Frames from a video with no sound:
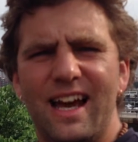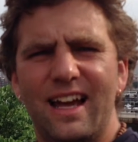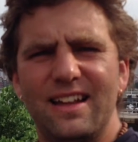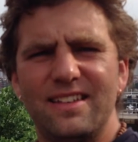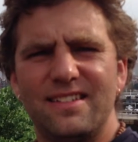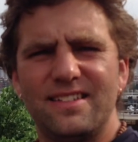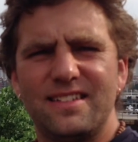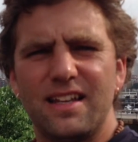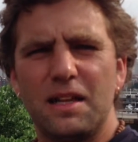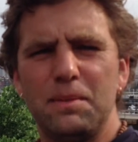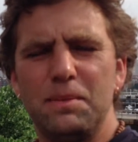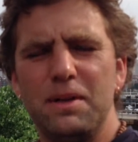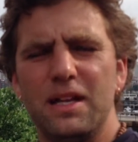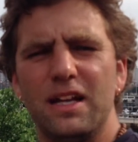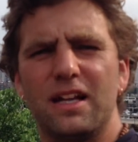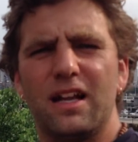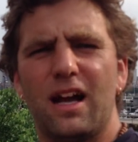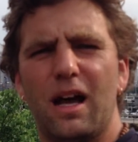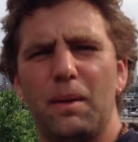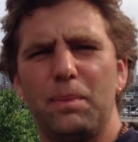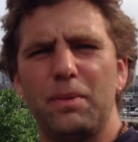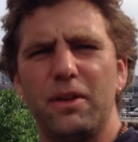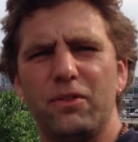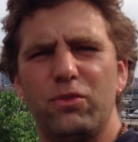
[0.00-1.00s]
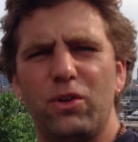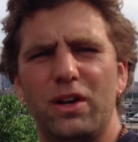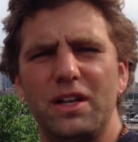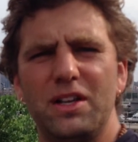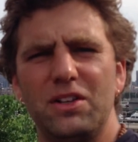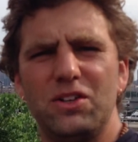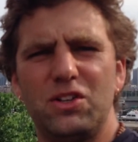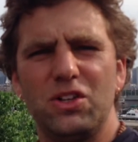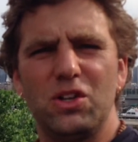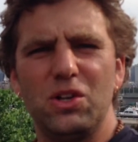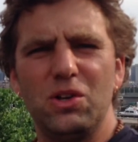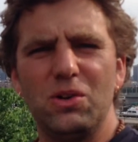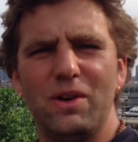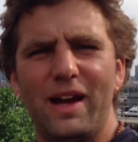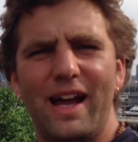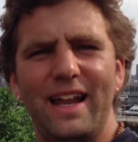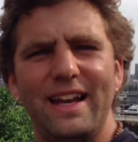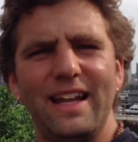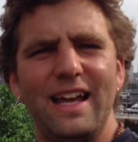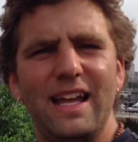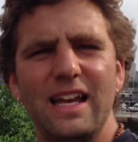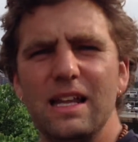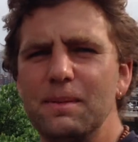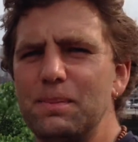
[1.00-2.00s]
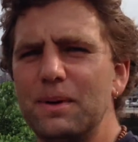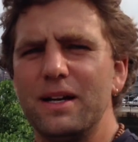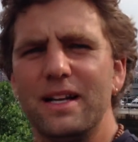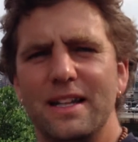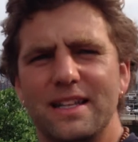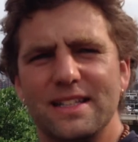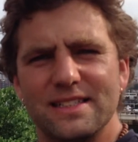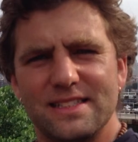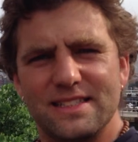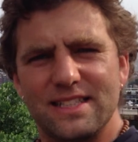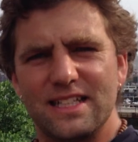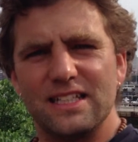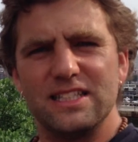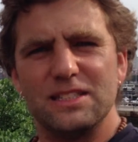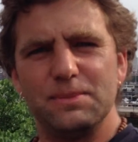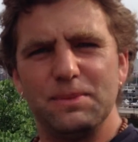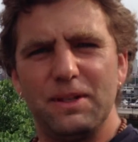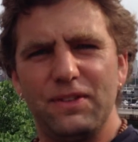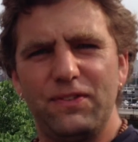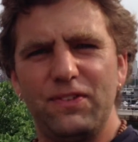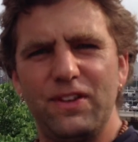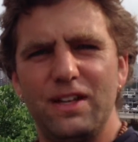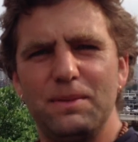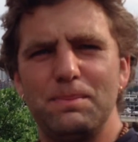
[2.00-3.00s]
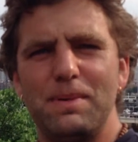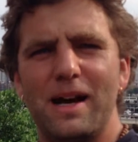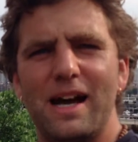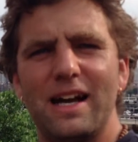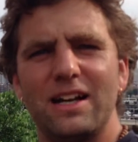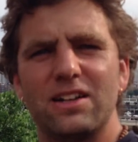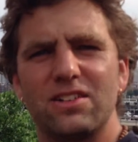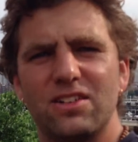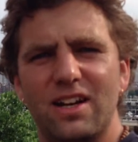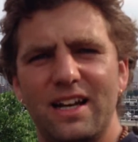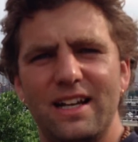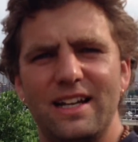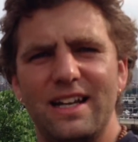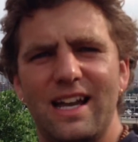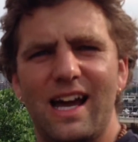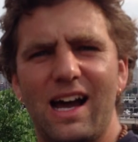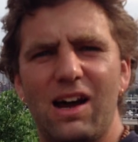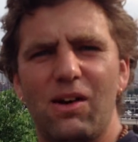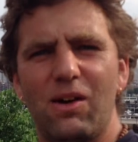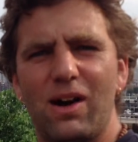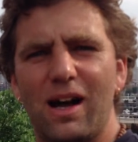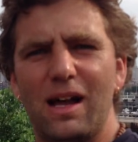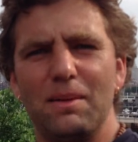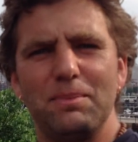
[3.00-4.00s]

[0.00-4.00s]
and send me a copy of what you do. And anybody that sends me feedback right now,